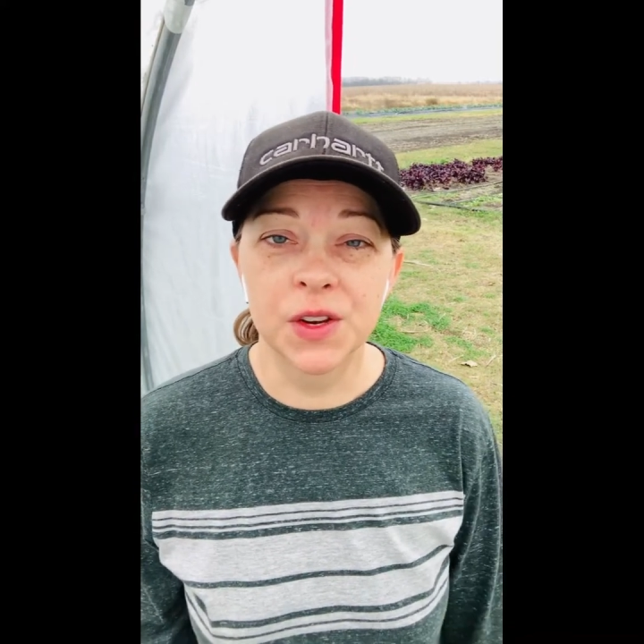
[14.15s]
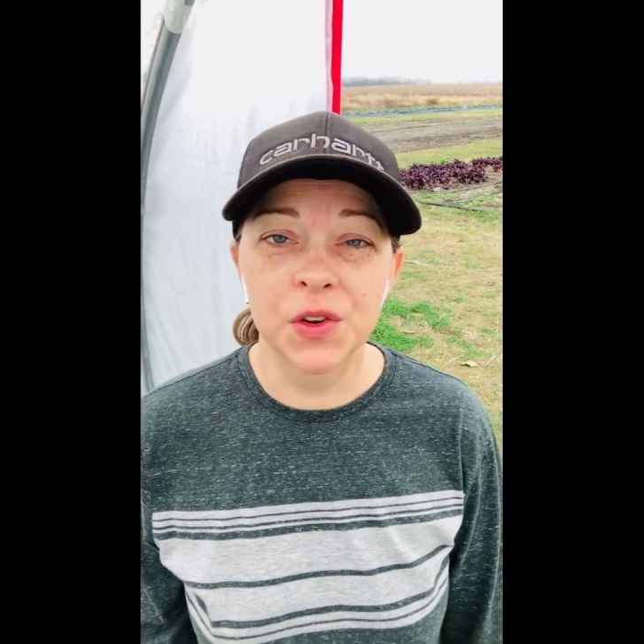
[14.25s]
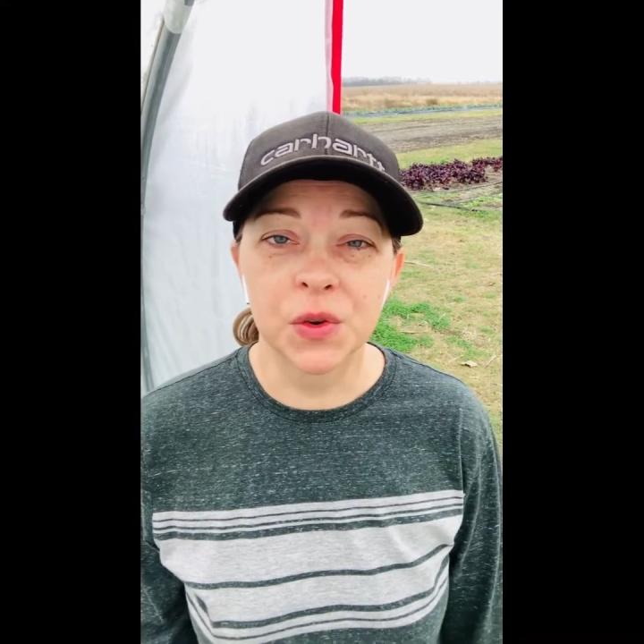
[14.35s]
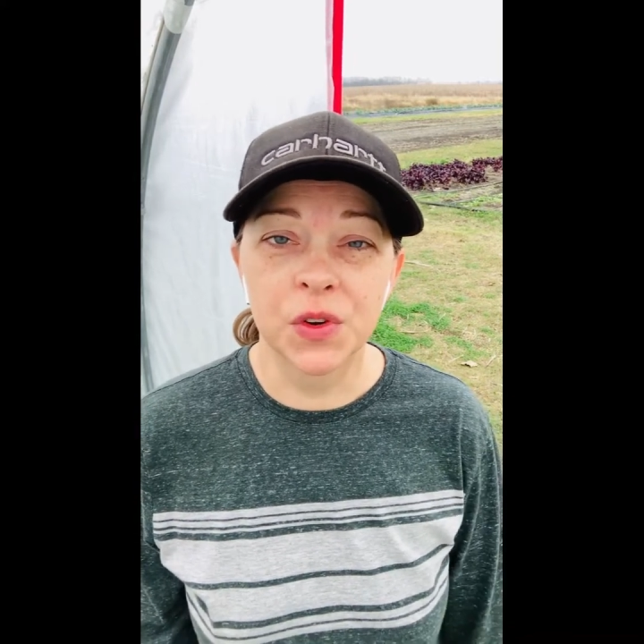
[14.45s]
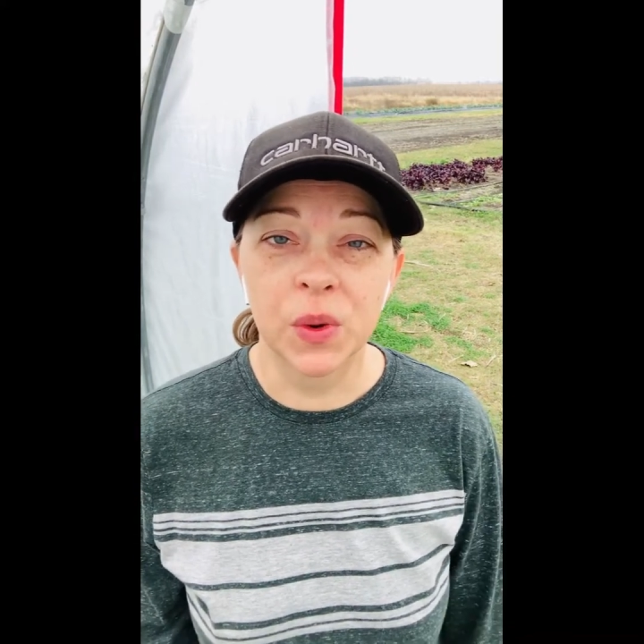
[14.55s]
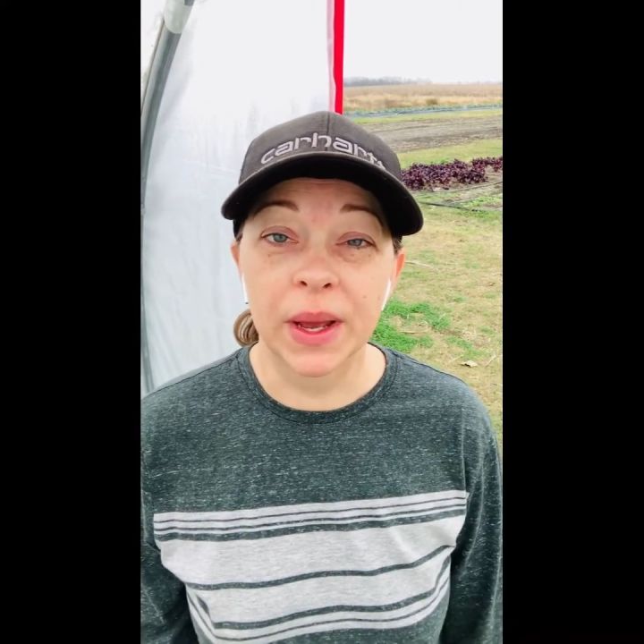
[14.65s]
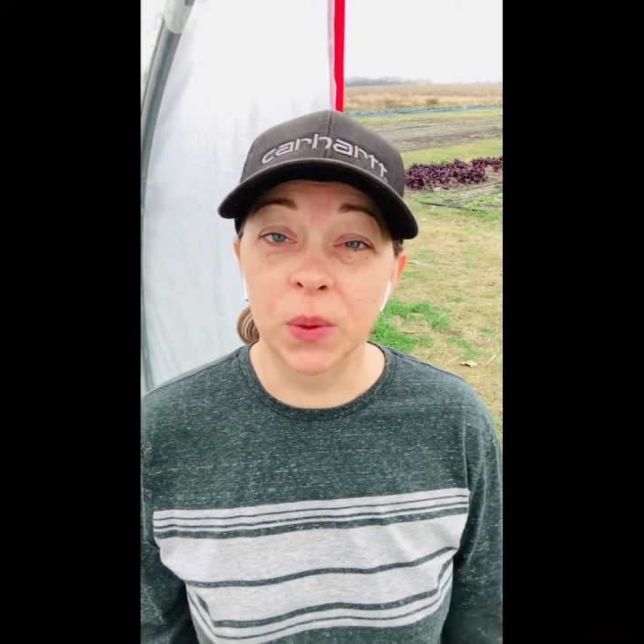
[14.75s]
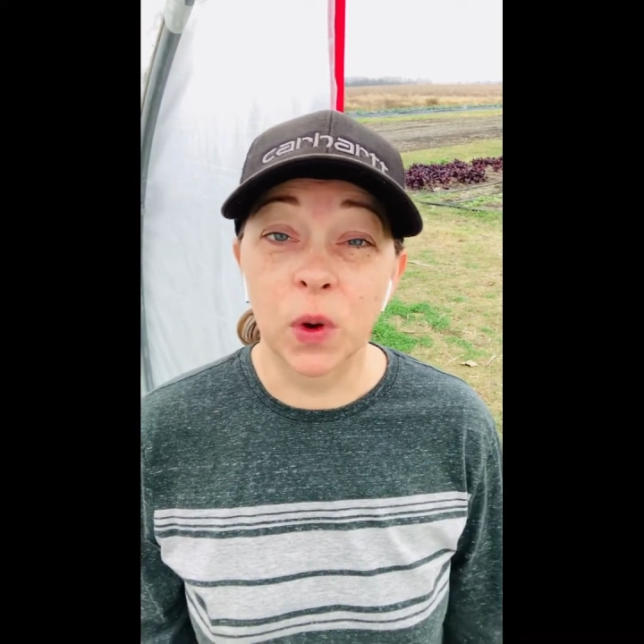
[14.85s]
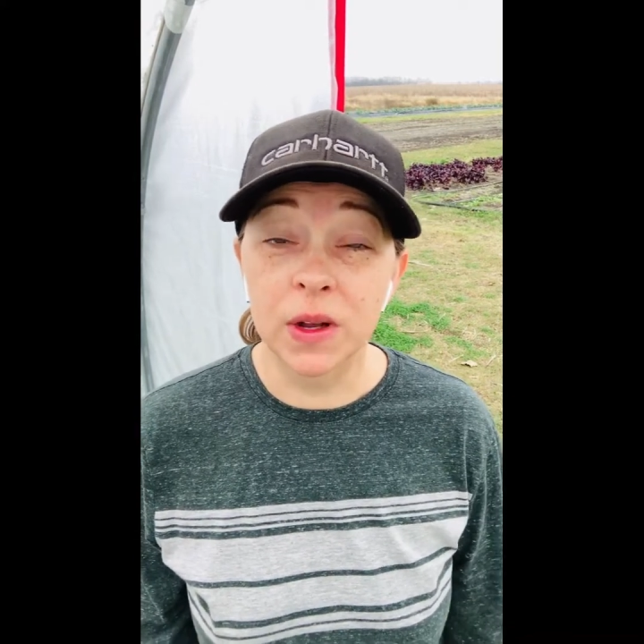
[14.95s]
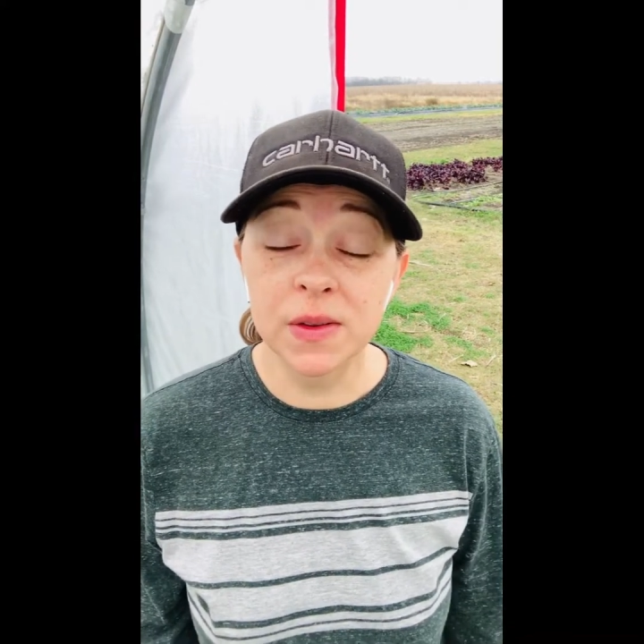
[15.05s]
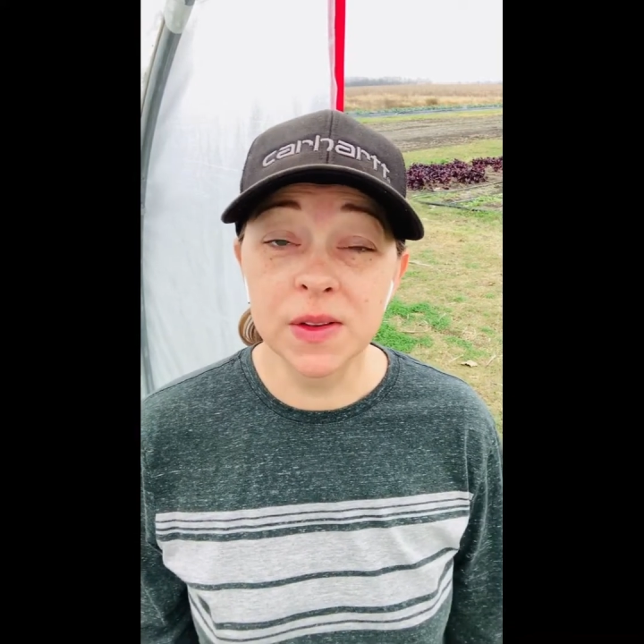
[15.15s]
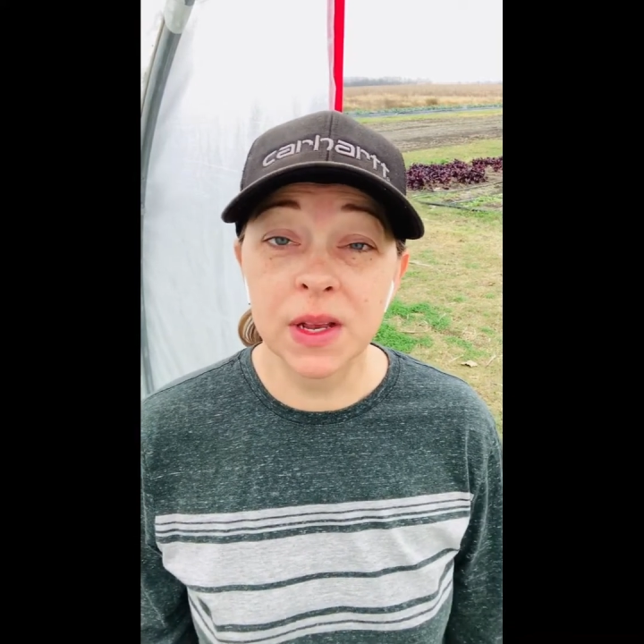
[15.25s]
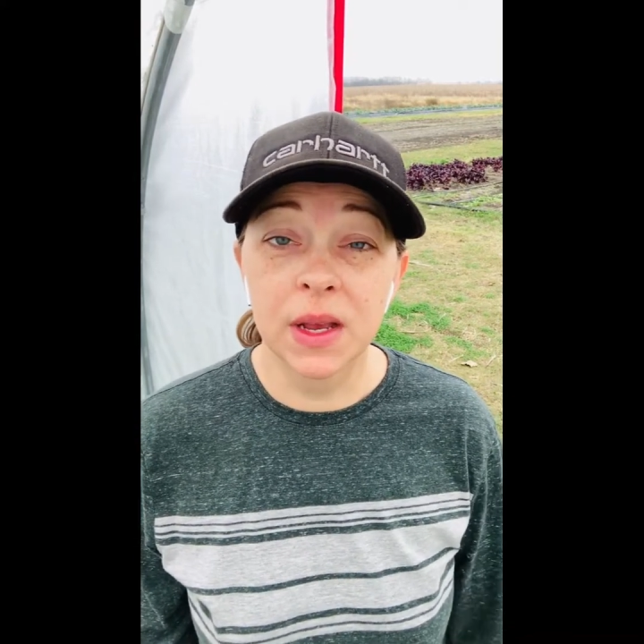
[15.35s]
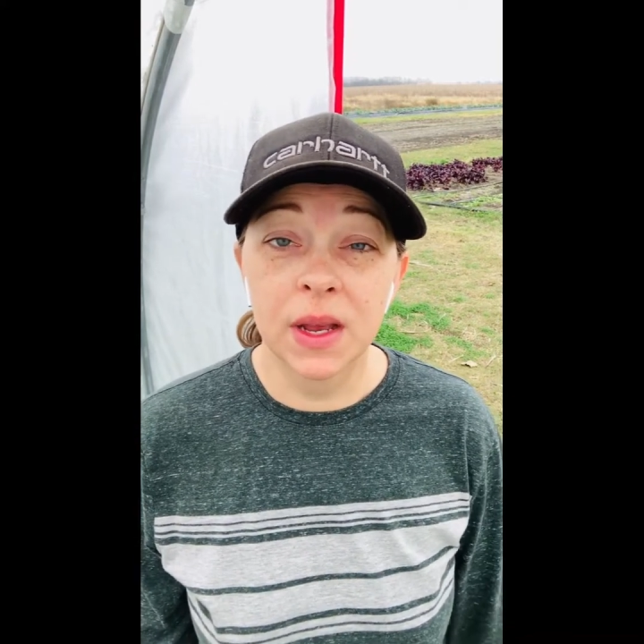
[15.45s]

to do end walls.